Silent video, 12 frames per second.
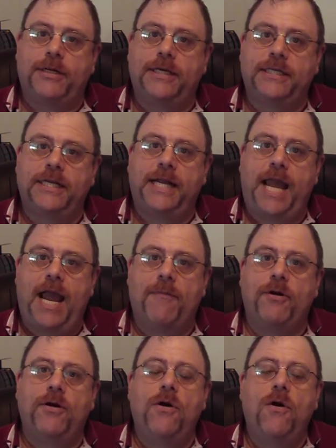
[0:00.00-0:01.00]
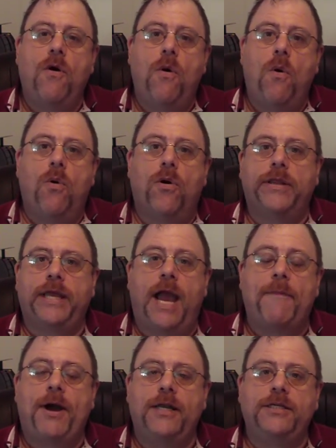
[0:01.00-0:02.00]
It doesn't need a camera, or the
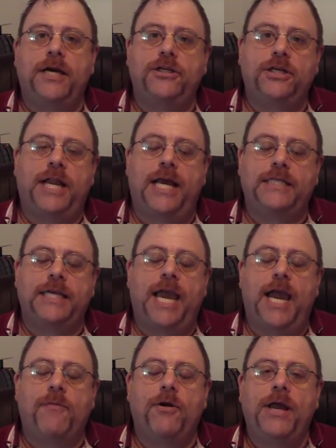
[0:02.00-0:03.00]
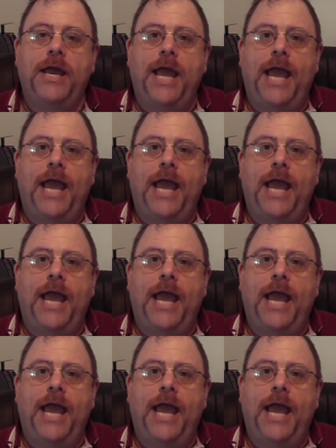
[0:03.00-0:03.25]
iPod Touch that has a camera,